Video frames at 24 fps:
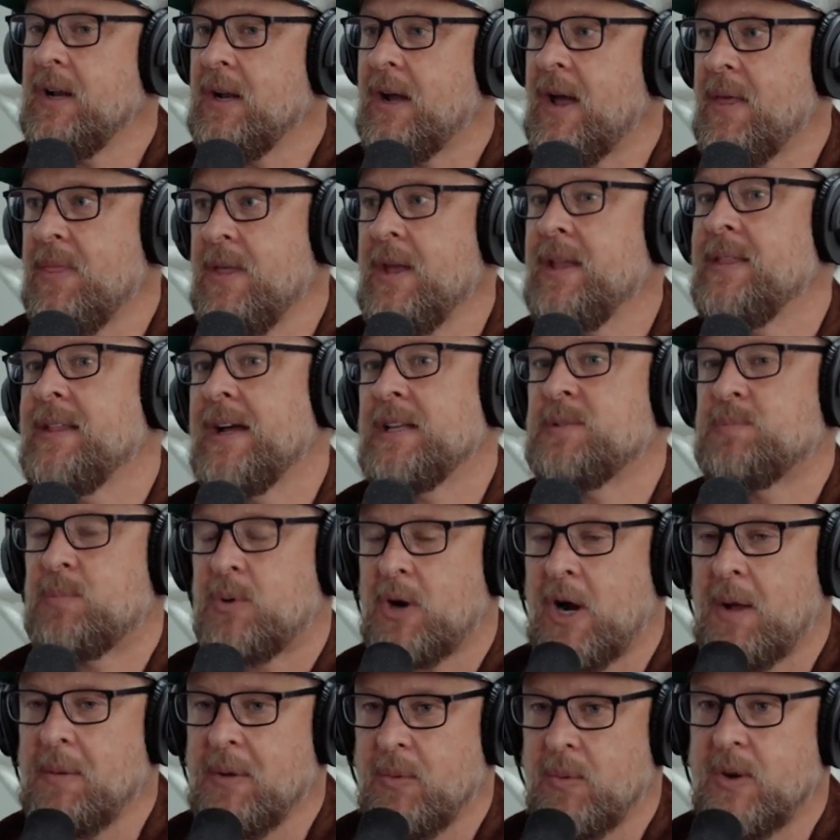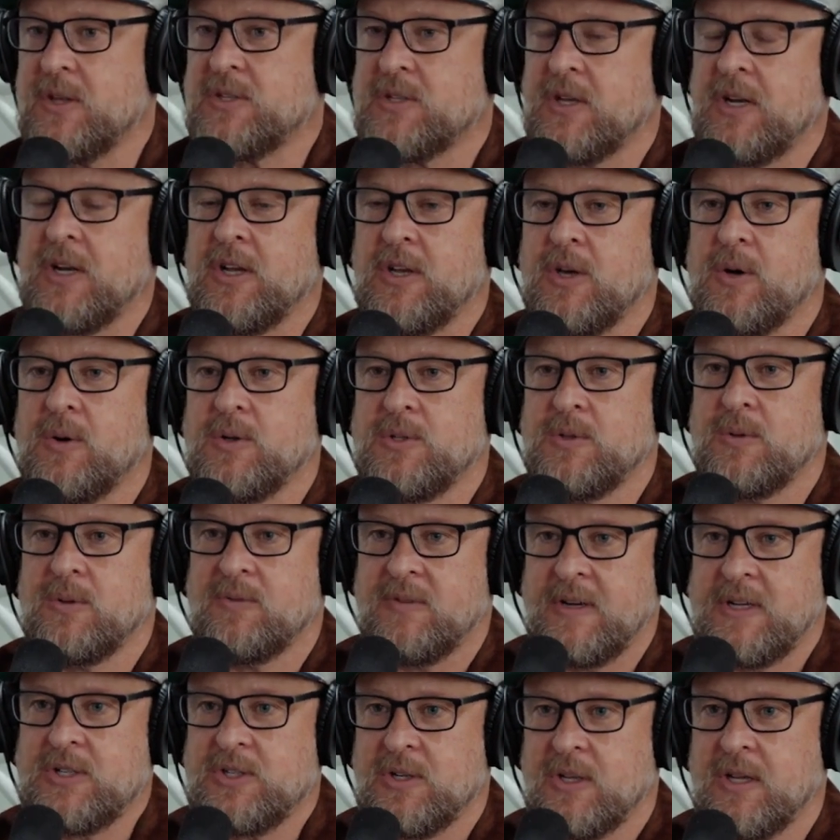and I think that's probably what it's going to go to
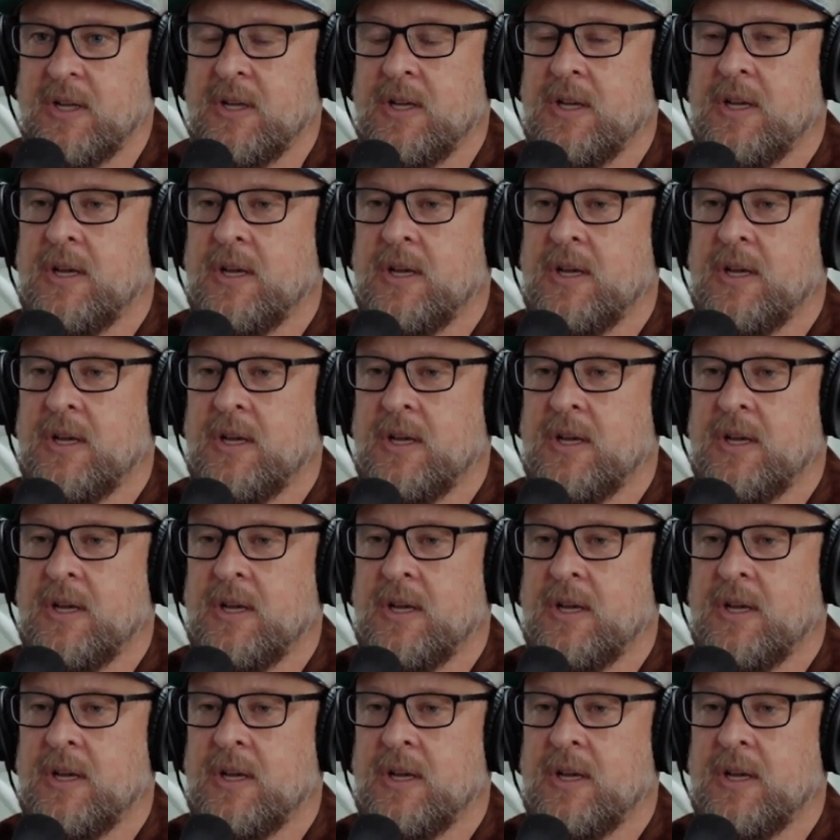eventually.